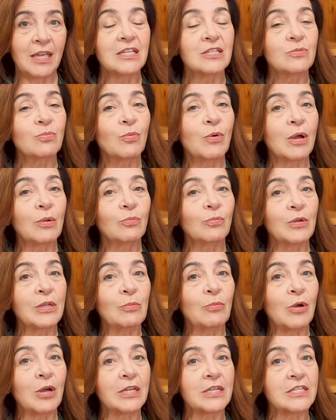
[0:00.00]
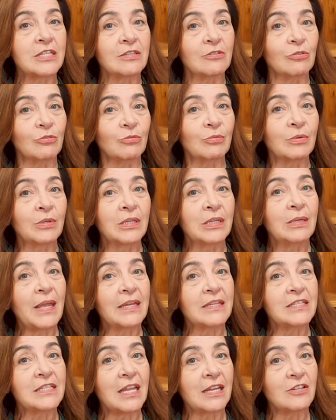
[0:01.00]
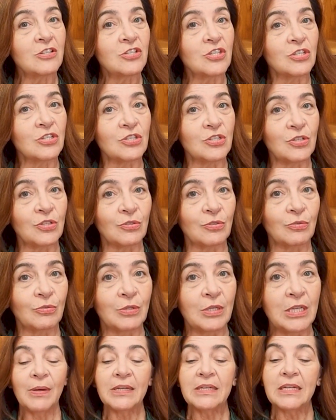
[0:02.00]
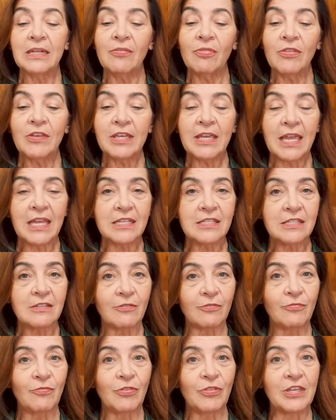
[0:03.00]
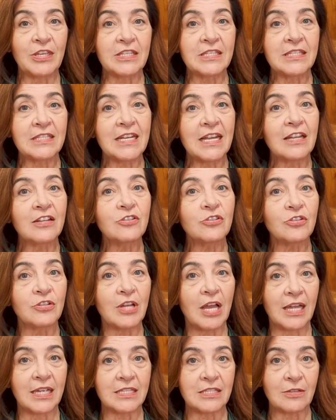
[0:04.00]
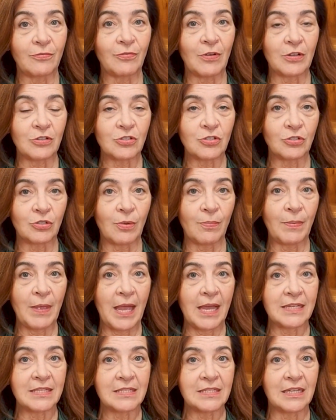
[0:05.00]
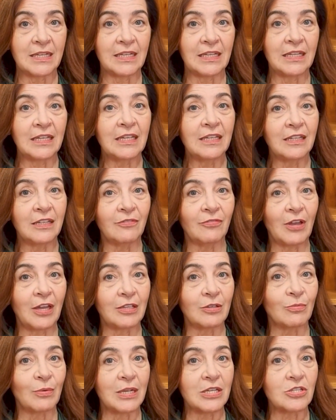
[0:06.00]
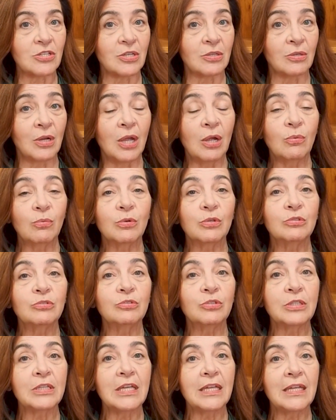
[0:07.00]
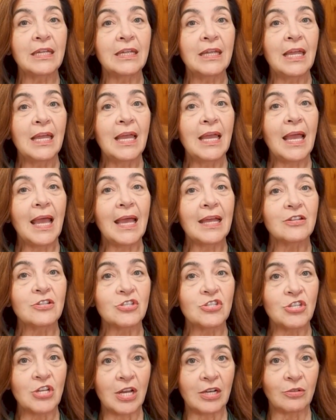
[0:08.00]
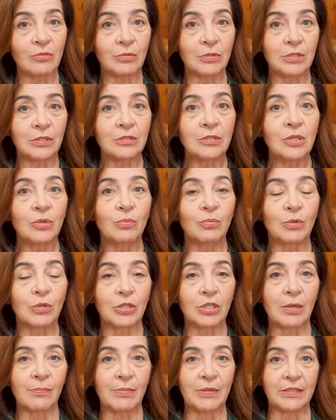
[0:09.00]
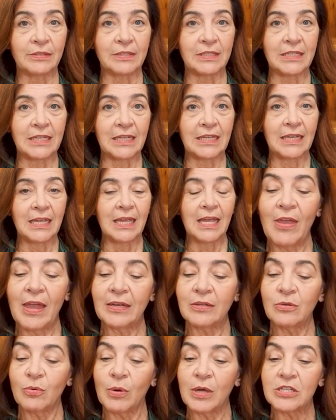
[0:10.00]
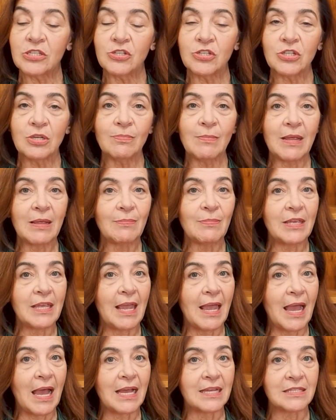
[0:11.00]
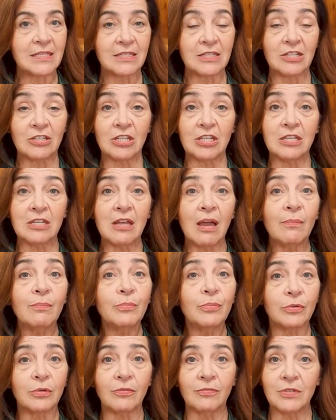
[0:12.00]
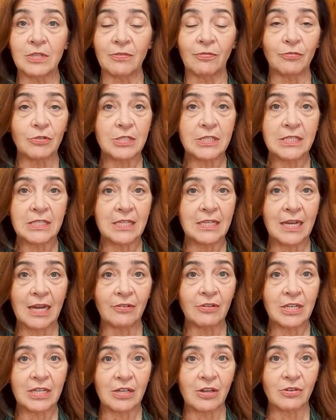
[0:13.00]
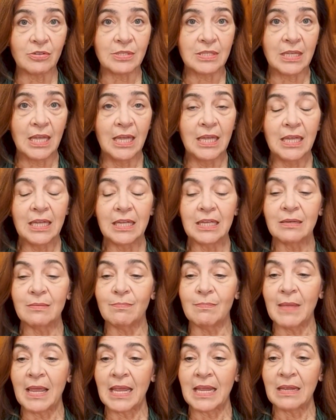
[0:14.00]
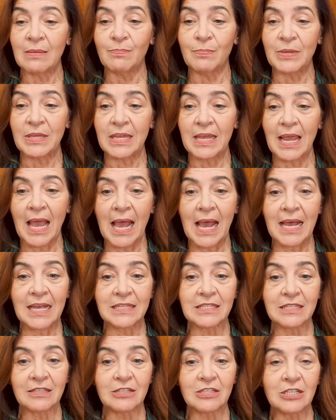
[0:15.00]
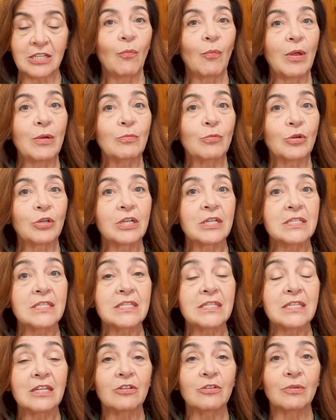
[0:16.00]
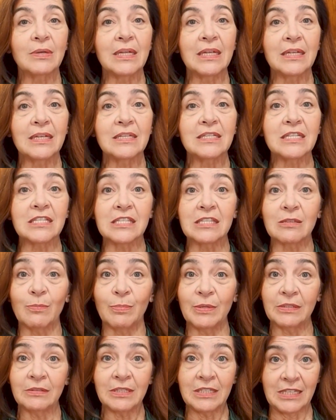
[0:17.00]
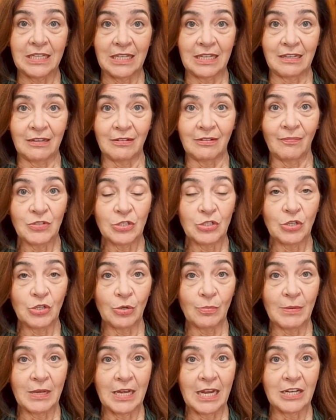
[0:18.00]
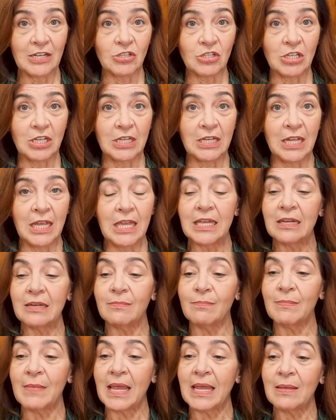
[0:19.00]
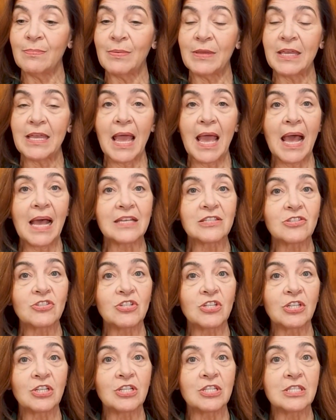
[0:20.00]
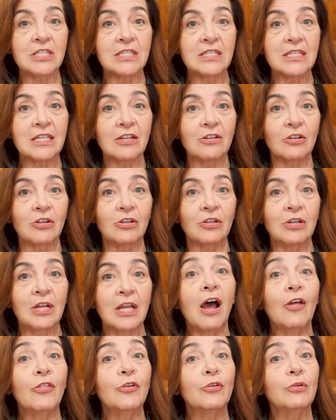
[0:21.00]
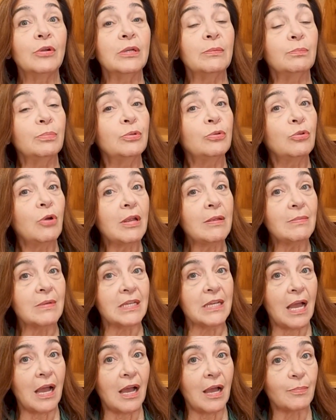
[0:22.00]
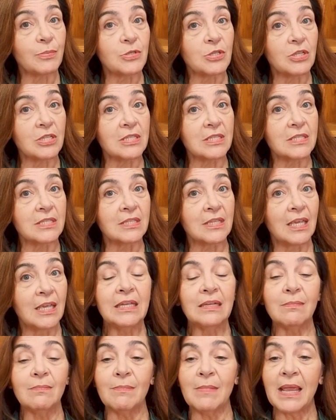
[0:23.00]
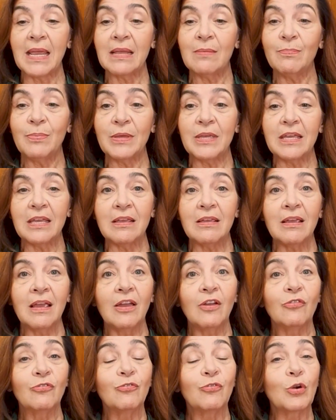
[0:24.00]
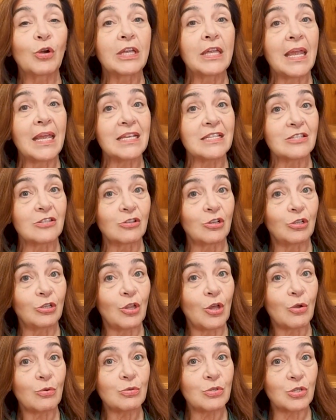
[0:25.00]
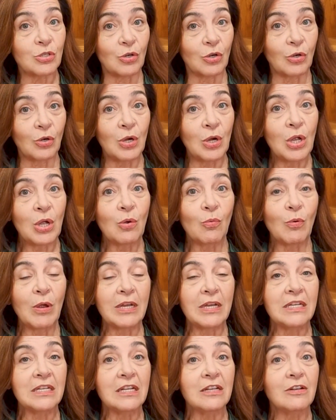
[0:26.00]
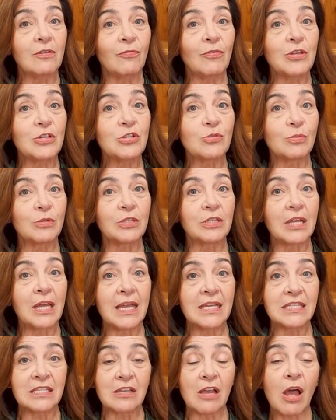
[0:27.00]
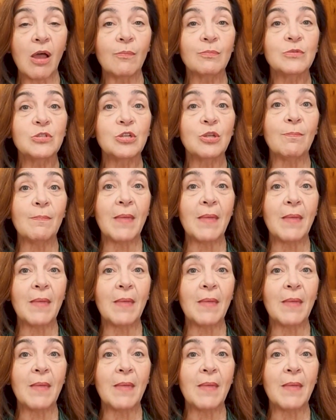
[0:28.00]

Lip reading: is what we want to pay attention to. But in the case of the standardized functional capacity evaluation, we're looking at general workability. That question may be asked in a number of different scenarios. It may be asked when we're considering disability determination. It may be asked to consider other employment options. It may be for case closure when an individual has come to